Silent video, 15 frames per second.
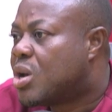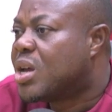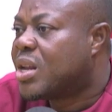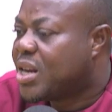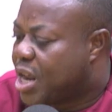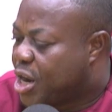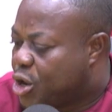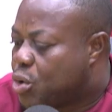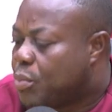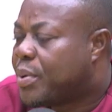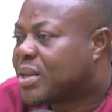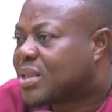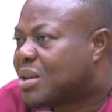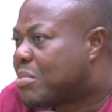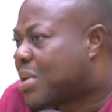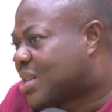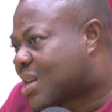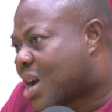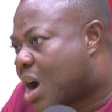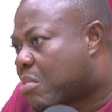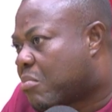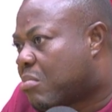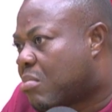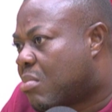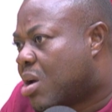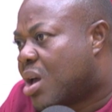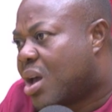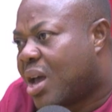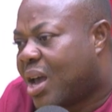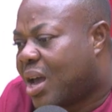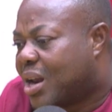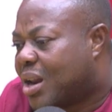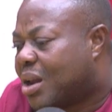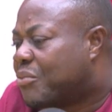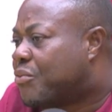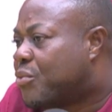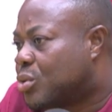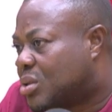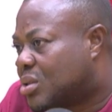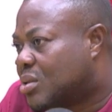the new person must come and then vote.